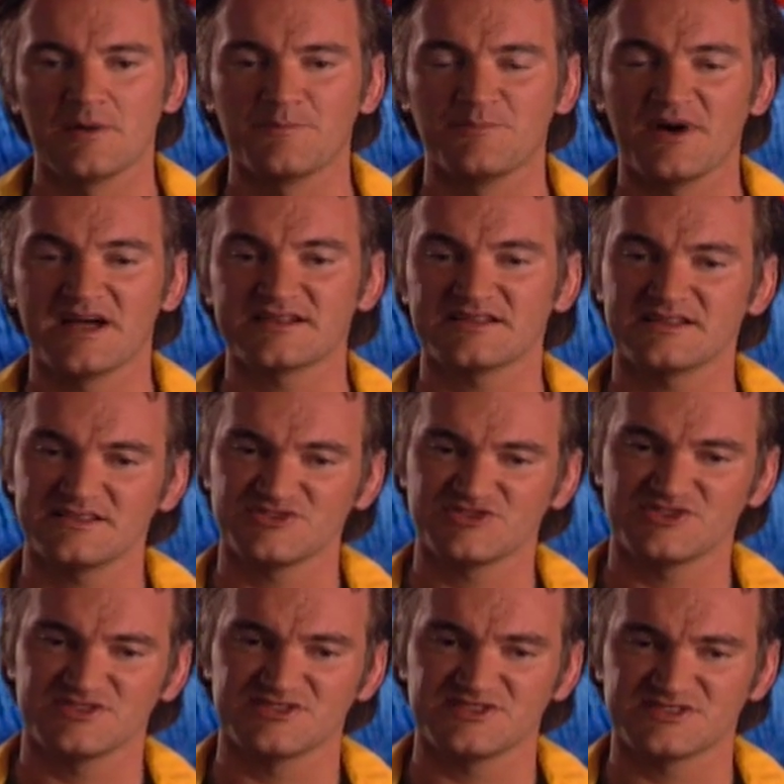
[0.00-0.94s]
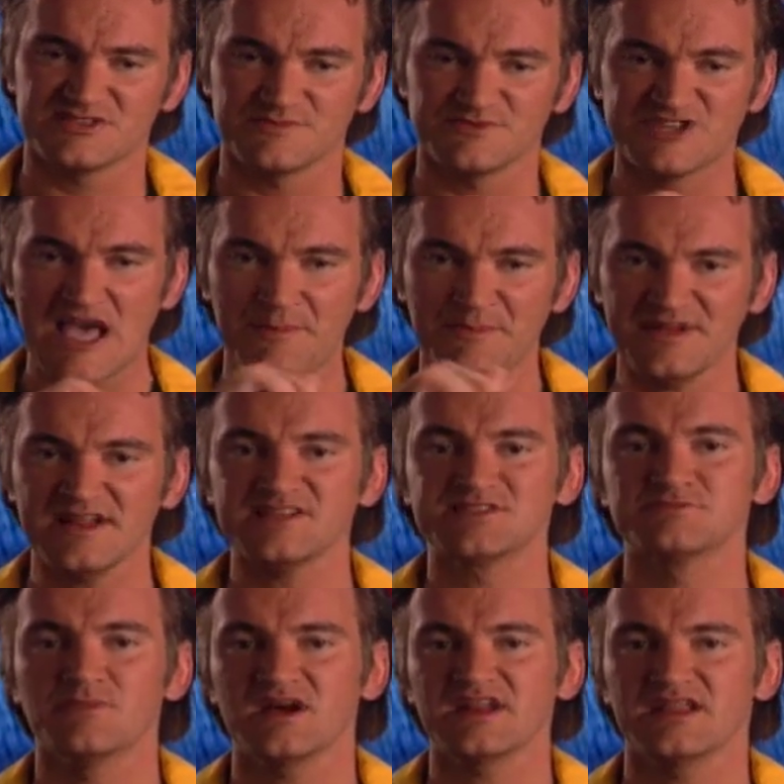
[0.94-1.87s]
But some Japanese
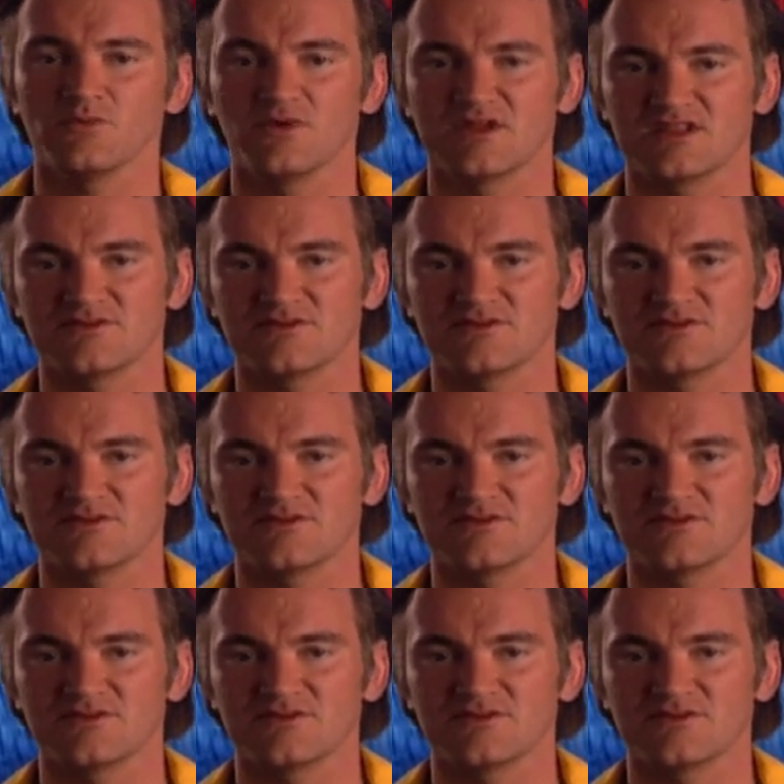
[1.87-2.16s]
money went